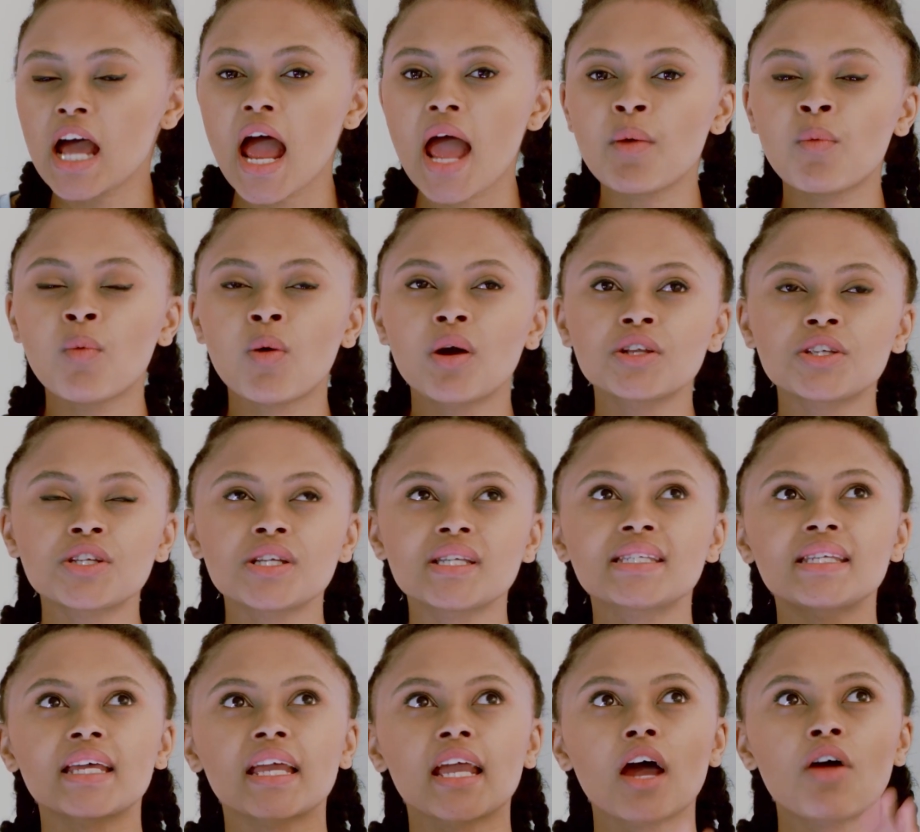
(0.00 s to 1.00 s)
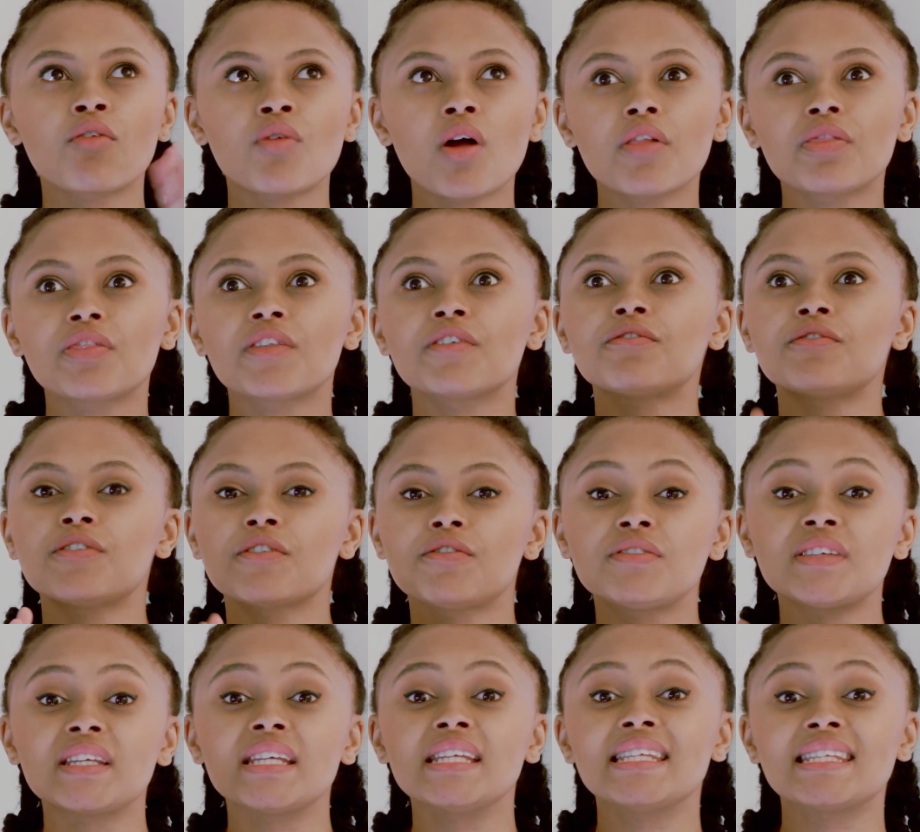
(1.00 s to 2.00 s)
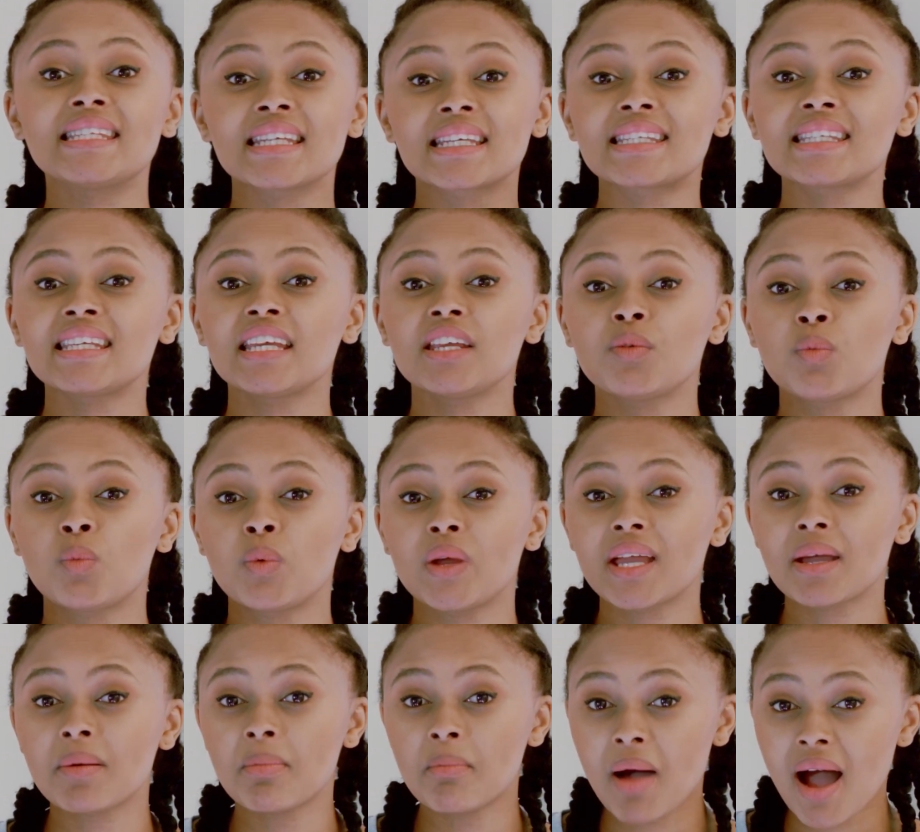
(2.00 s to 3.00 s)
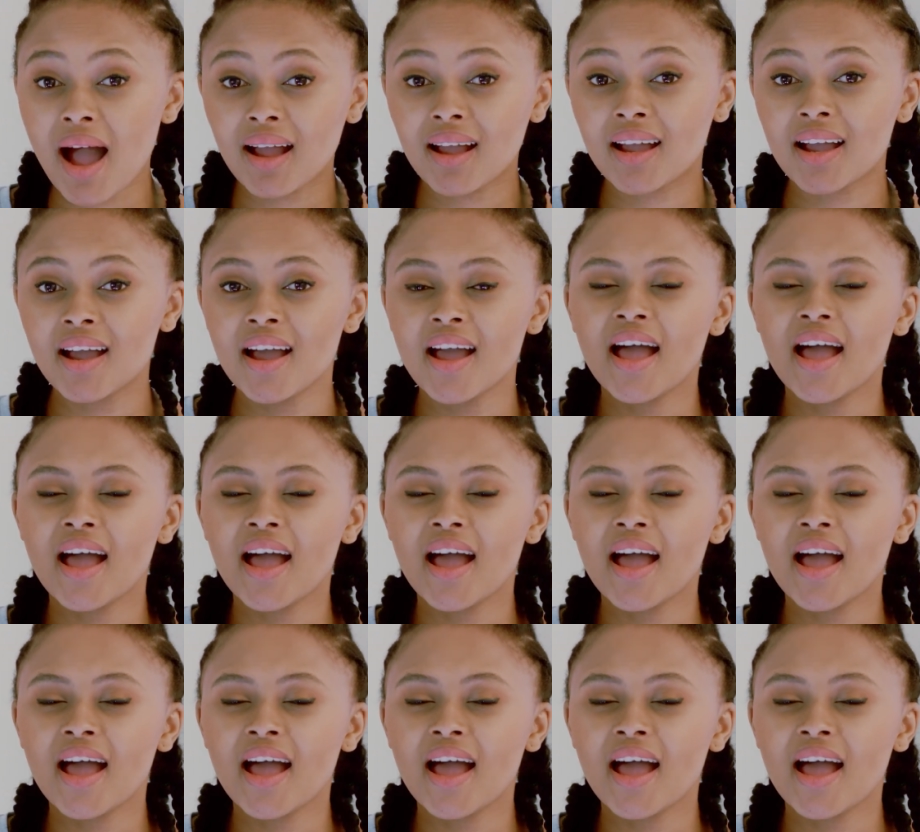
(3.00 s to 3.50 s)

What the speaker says: I want to say around the 15-16 week mark.